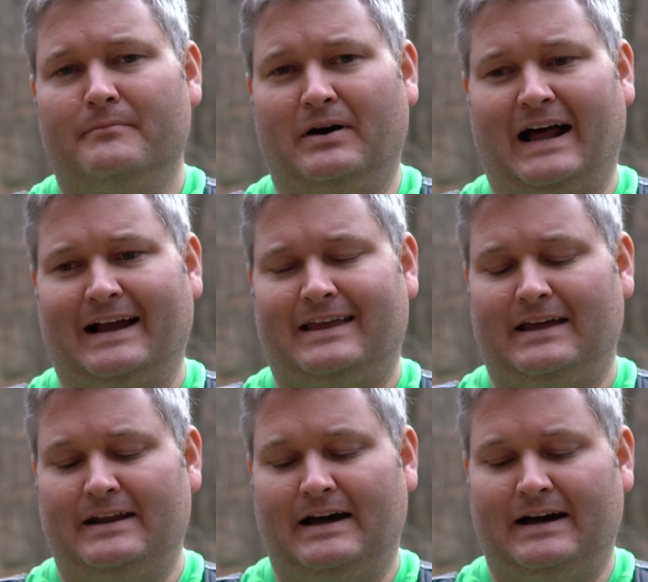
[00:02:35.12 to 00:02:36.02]
but I
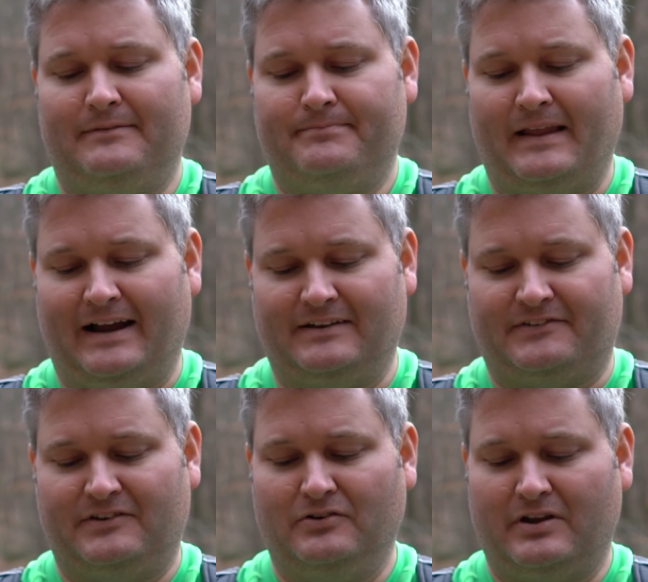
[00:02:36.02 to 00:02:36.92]
can uh, I can
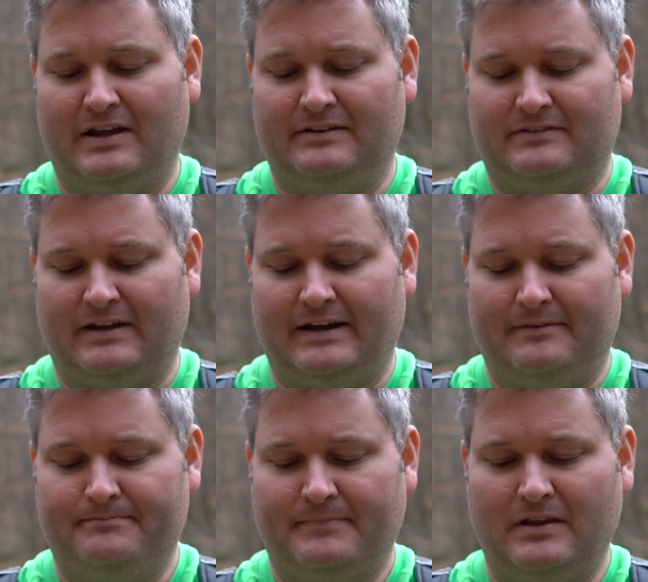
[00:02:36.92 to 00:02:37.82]
still get uh,